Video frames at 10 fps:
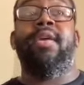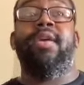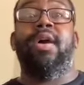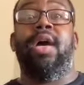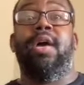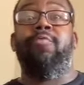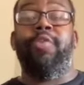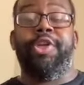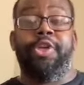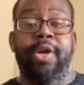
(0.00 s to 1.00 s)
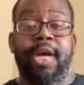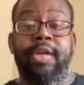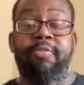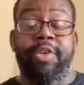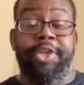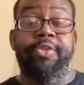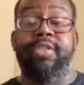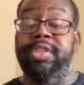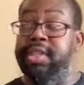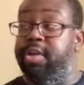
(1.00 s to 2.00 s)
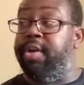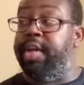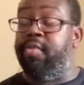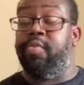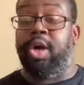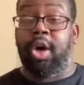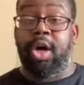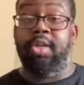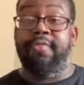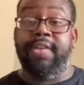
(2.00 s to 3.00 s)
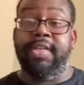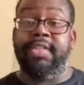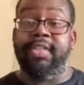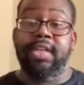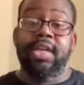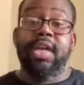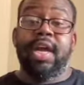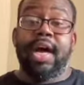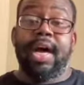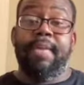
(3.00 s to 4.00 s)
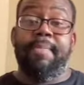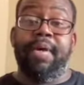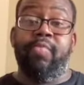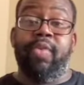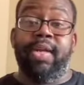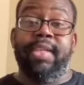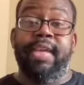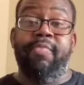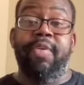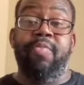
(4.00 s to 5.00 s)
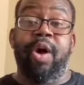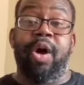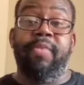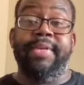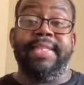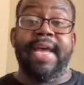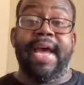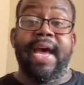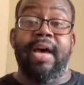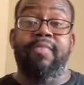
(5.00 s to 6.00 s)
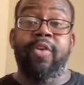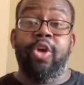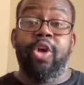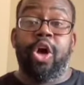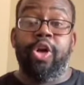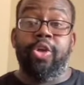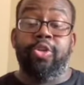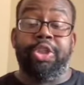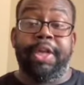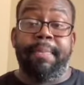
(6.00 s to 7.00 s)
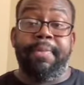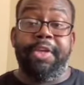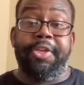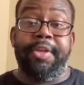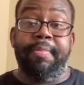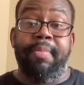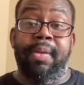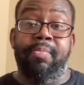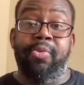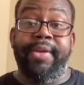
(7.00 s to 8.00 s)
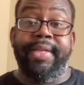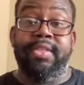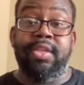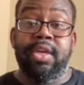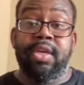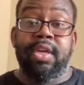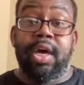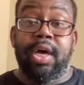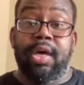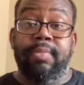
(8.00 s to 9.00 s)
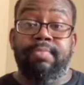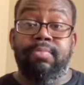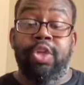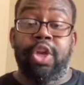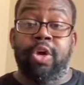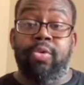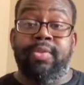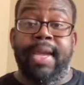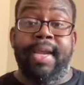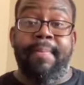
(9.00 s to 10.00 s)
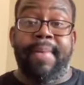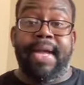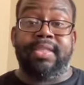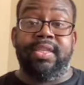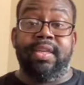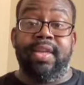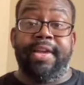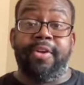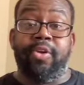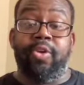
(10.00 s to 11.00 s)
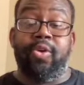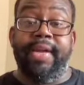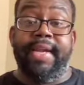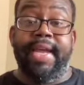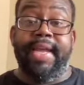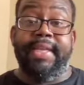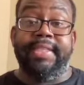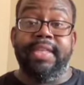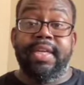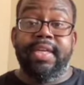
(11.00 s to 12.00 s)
Wish you were still here with all of us. But one thing we will always have are those championship memories, you know, dating back to the Laker glory days.